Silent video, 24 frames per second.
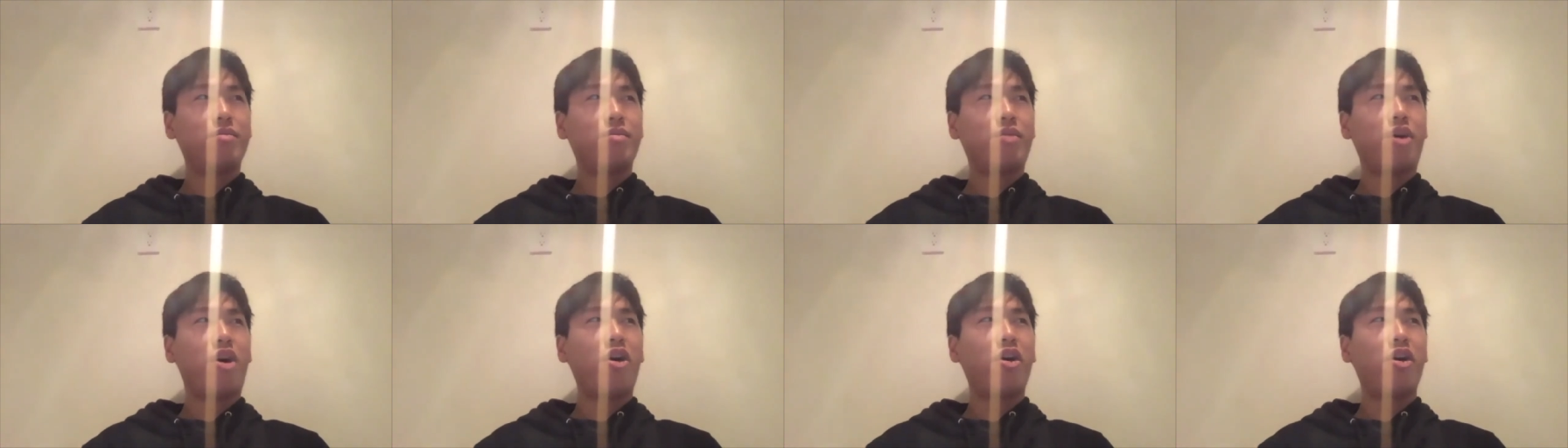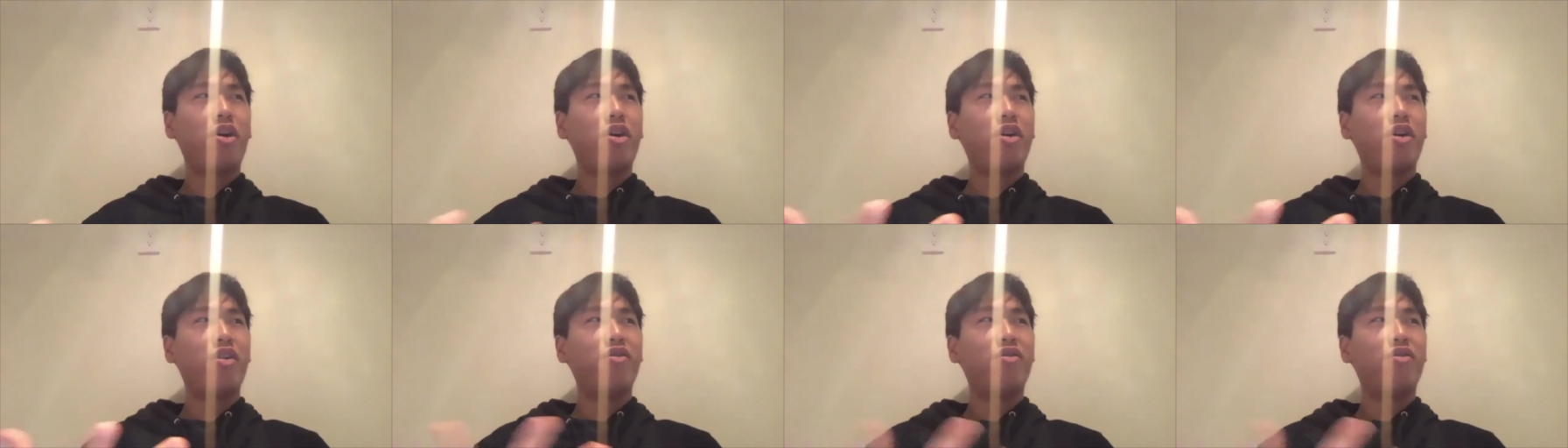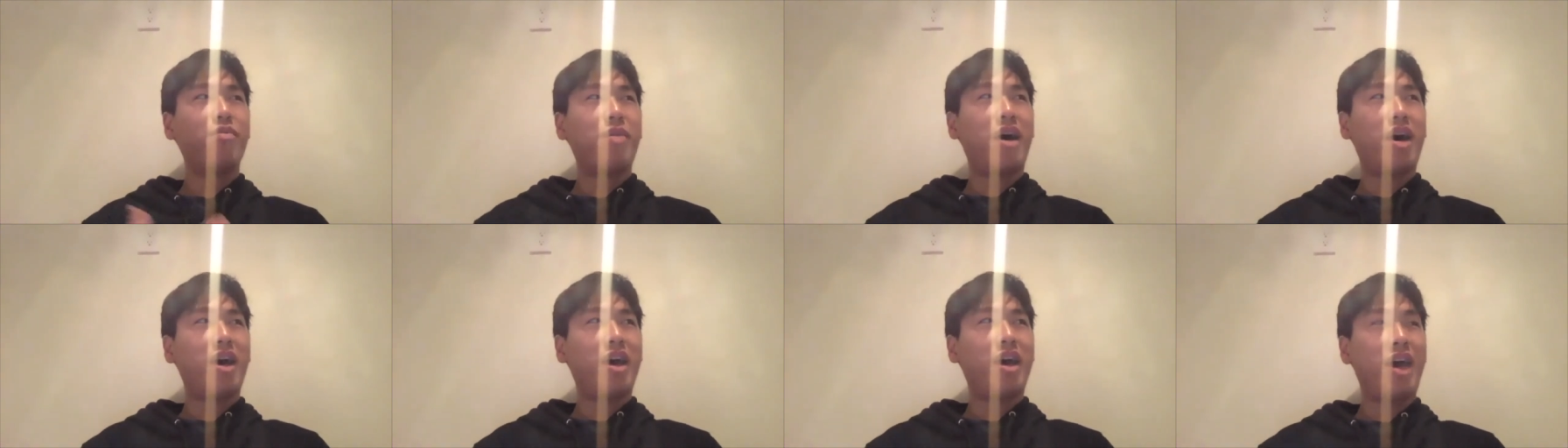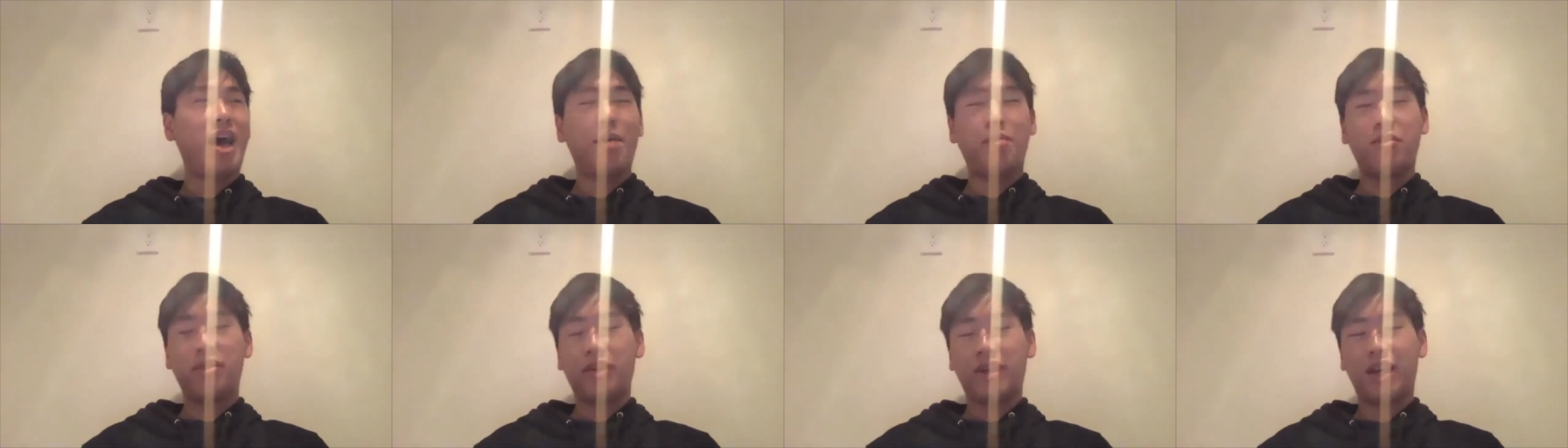part of my
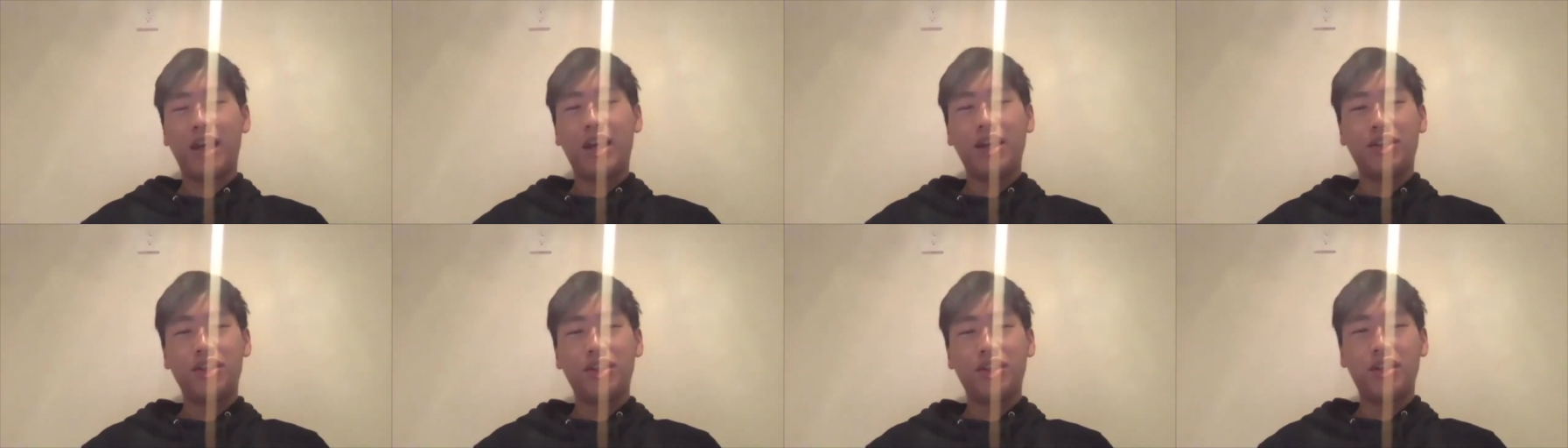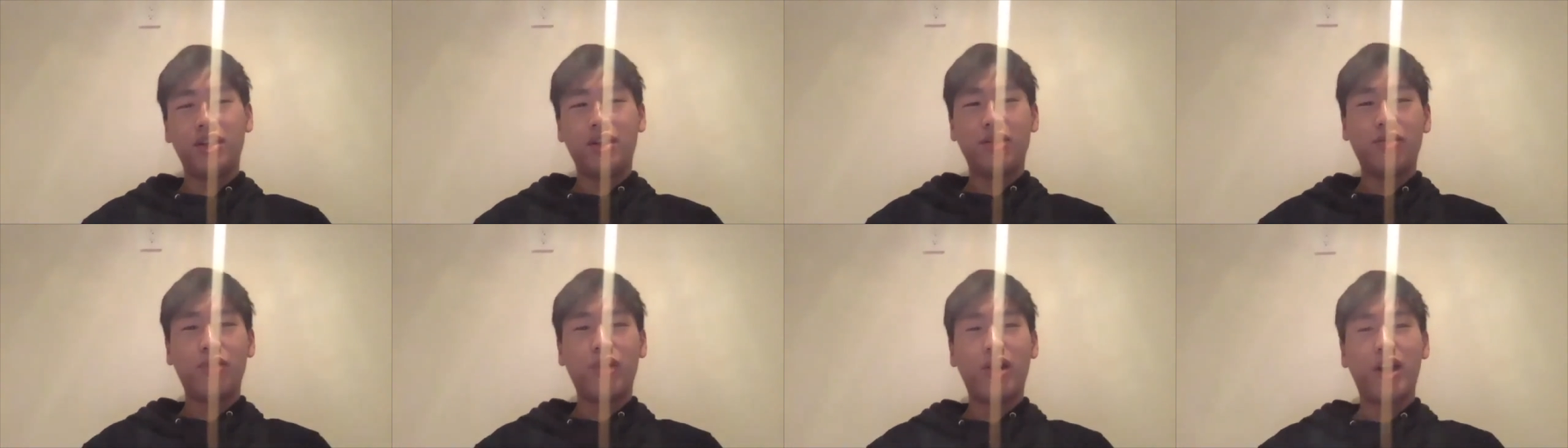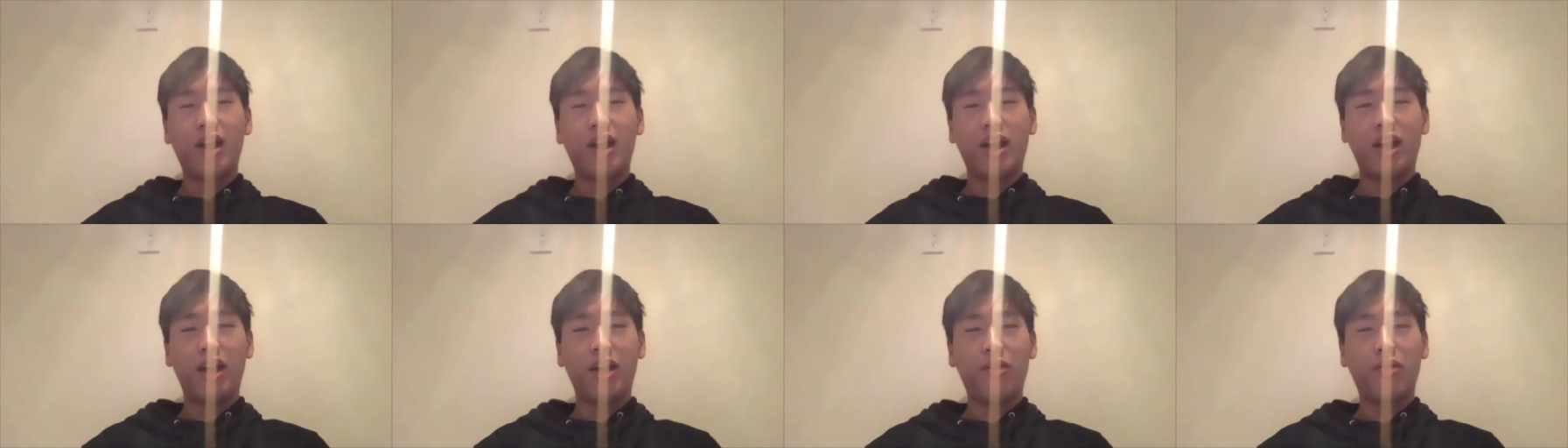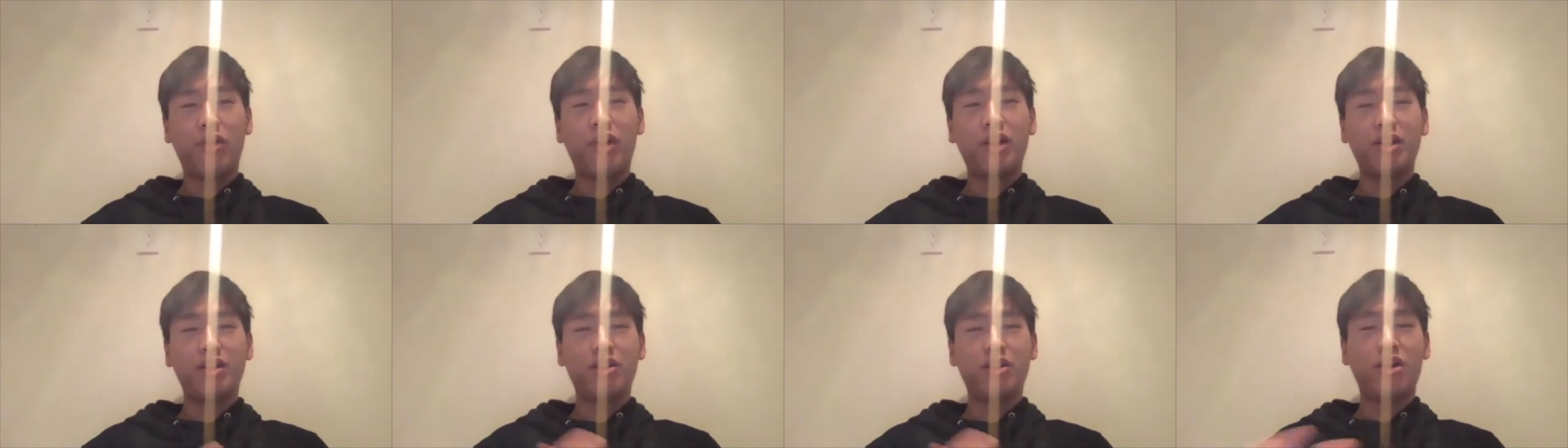application when i when
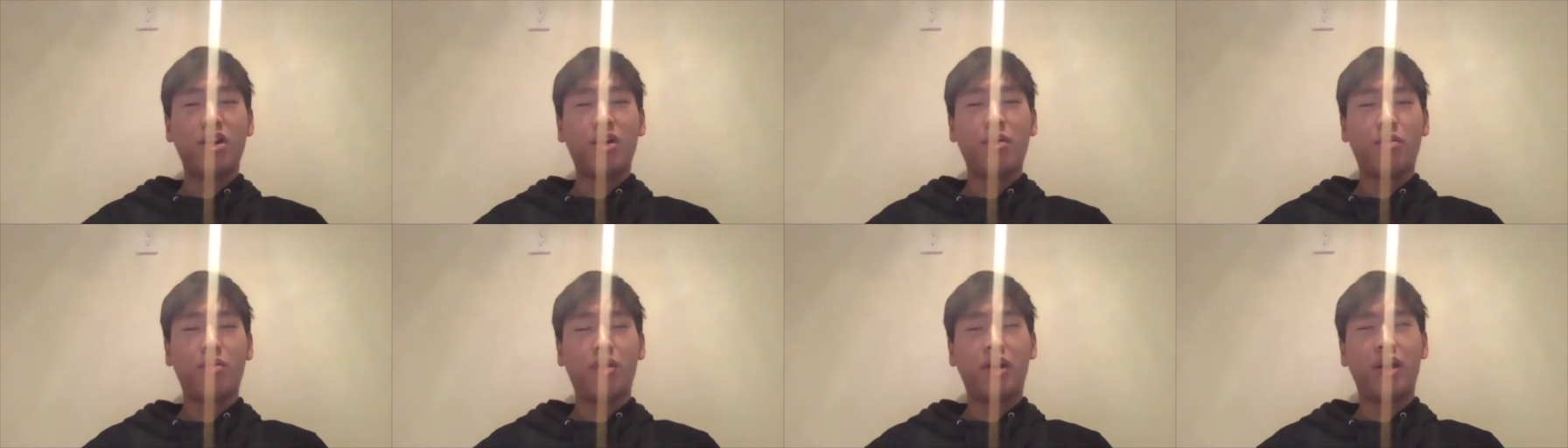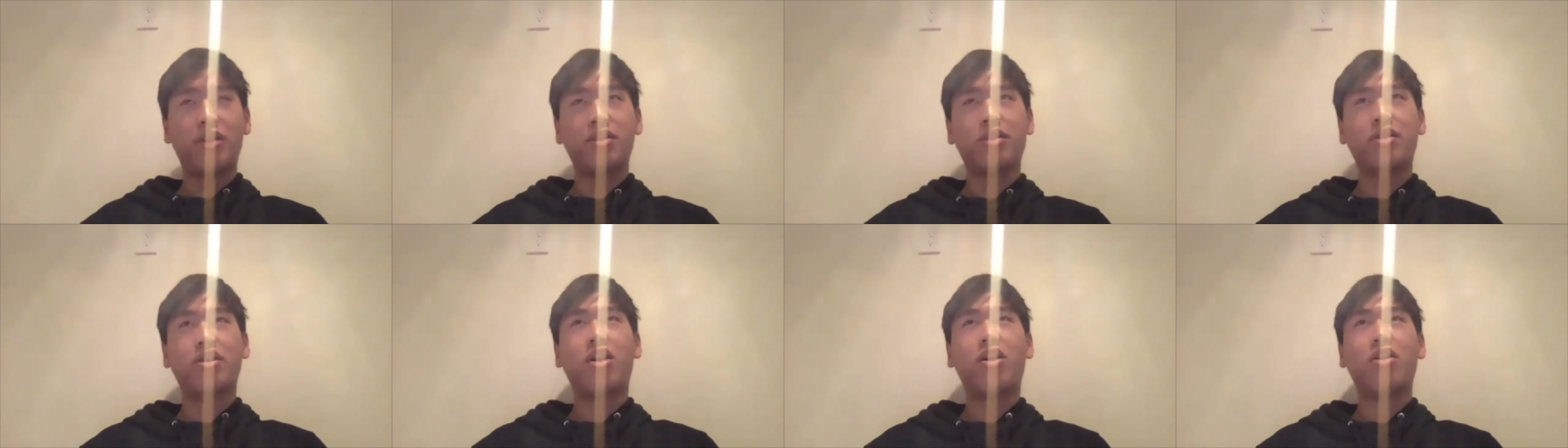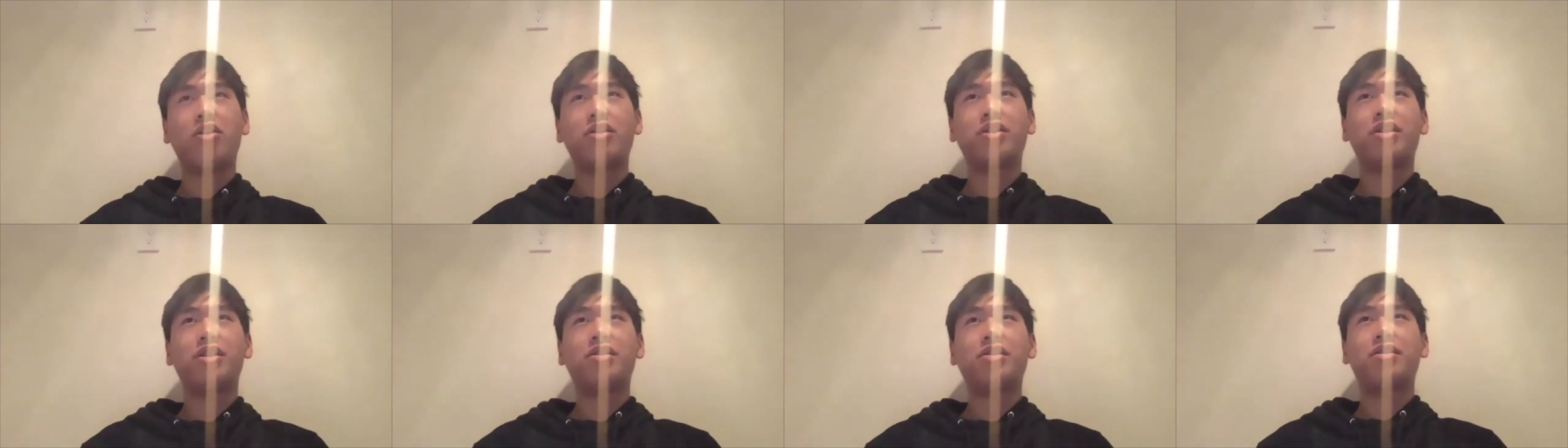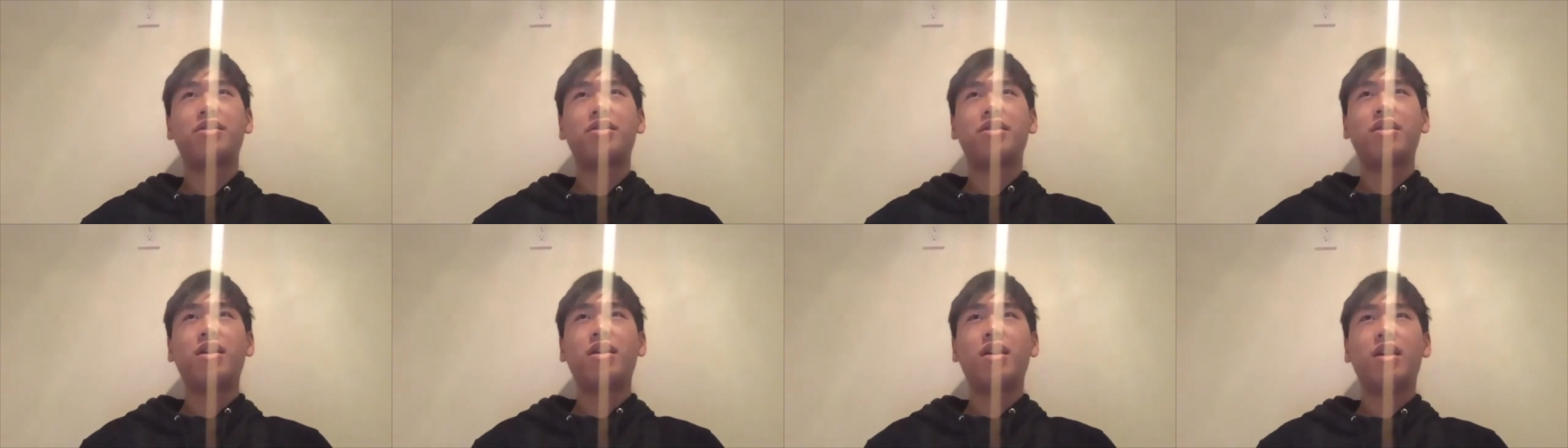i started applying to colleges